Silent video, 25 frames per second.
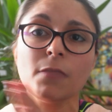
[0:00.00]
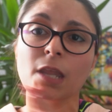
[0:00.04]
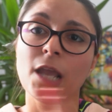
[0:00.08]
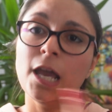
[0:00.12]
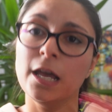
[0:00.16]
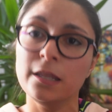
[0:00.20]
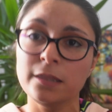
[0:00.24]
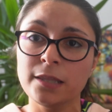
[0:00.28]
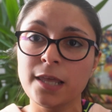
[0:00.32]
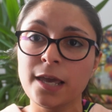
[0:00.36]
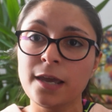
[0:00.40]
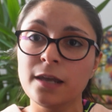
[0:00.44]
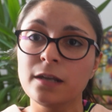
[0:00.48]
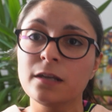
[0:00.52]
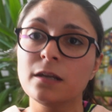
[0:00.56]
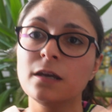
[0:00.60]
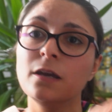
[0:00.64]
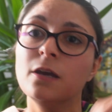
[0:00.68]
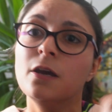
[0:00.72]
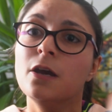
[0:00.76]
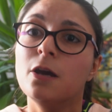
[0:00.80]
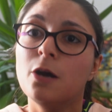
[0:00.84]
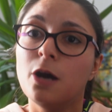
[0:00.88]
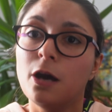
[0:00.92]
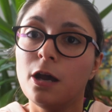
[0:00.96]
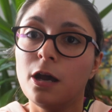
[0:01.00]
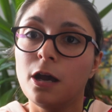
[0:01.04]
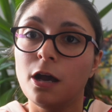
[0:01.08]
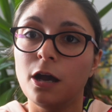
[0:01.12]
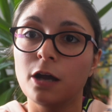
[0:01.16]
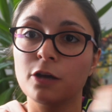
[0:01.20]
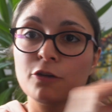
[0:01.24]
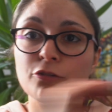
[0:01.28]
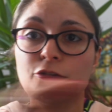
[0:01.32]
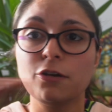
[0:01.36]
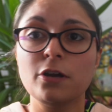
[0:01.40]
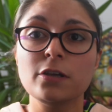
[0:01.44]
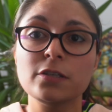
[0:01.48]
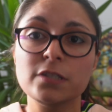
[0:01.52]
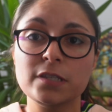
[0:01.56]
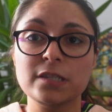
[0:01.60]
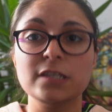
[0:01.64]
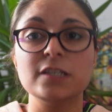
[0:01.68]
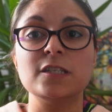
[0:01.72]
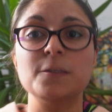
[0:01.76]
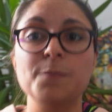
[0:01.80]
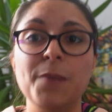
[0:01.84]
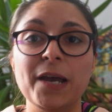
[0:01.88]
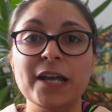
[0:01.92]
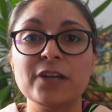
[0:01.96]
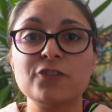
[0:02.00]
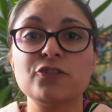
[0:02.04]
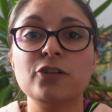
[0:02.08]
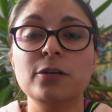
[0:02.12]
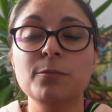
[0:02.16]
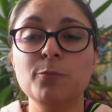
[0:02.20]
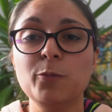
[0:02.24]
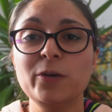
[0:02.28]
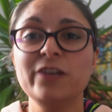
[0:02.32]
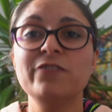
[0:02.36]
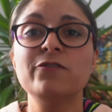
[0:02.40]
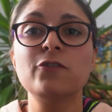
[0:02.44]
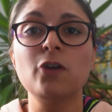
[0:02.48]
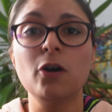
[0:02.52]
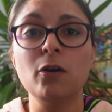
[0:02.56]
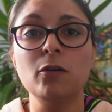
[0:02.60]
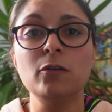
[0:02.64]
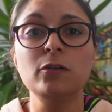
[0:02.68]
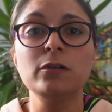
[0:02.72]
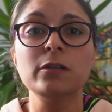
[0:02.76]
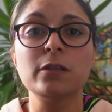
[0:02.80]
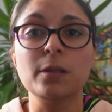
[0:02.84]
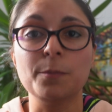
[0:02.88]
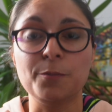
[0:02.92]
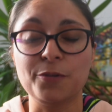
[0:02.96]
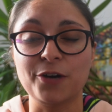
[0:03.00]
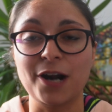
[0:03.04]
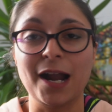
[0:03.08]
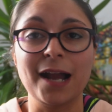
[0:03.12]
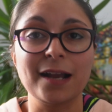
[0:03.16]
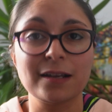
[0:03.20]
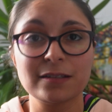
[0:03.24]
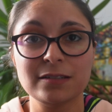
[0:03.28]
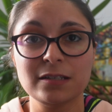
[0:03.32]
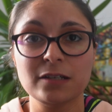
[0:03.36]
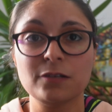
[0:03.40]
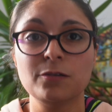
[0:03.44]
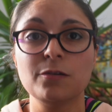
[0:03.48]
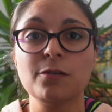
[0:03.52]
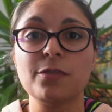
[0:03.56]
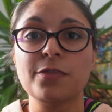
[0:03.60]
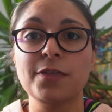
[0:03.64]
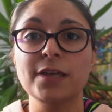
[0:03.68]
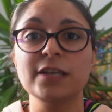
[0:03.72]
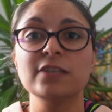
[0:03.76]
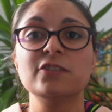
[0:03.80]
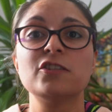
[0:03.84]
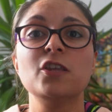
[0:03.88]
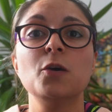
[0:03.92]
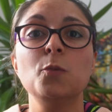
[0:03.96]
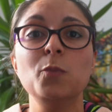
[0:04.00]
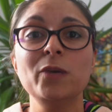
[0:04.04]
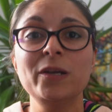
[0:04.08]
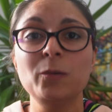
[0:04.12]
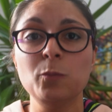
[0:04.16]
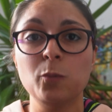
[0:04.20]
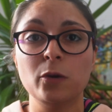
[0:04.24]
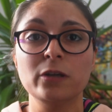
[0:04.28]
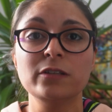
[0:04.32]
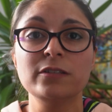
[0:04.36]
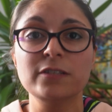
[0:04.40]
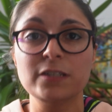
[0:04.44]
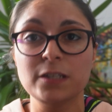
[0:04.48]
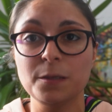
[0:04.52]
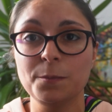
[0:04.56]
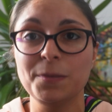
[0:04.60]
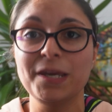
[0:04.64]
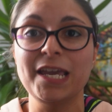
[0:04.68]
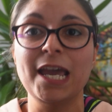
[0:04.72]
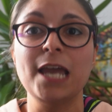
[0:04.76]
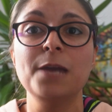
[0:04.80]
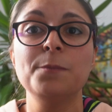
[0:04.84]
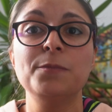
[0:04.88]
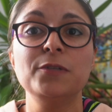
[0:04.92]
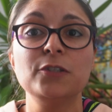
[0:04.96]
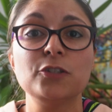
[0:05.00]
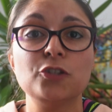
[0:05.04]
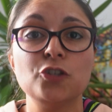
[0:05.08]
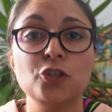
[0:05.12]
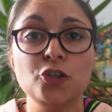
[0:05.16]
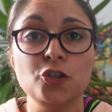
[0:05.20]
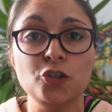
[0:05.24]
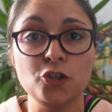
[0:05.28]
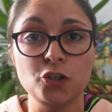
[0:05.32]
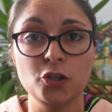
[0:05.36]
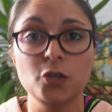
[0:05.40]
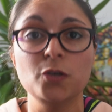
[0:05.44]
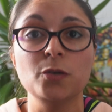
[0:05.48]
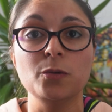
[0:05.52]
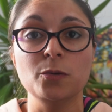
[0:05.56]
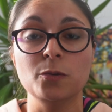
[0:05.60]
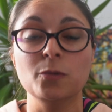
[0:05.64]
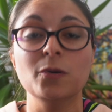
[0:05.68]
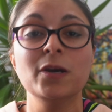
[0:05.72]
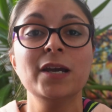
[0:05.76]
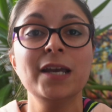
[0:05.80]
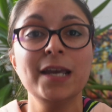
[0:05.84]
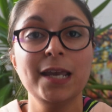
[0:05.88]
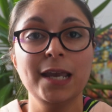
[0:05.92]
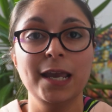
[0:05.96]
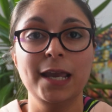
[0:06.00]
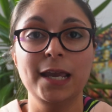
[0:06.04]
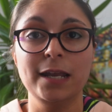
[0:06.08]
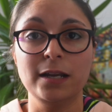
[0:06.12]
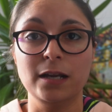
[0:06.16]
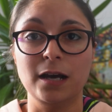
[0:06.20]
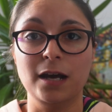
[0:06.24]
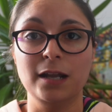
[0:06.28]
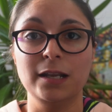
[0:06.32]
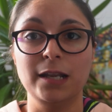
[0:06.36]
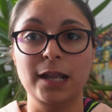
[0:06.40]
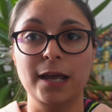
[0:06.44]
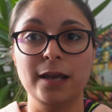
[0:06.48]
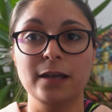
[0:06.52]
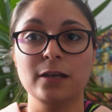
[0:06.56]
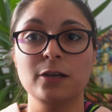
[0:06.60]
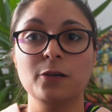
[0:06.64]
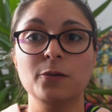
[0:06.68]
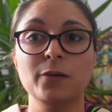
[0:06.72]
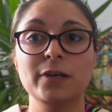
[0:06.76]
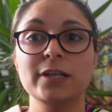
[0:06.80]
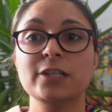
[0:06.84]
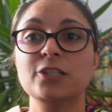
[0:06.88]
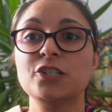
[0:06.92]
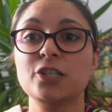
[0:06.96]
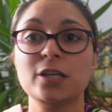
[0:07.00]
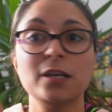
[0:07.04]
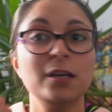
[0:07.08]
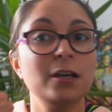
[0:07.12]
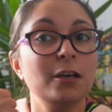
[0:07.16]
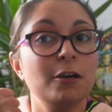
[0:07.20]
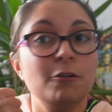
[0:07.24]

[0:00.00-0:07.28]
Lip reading: And then across the spectrum, we've got all the practical things that we want to be able to do in our language.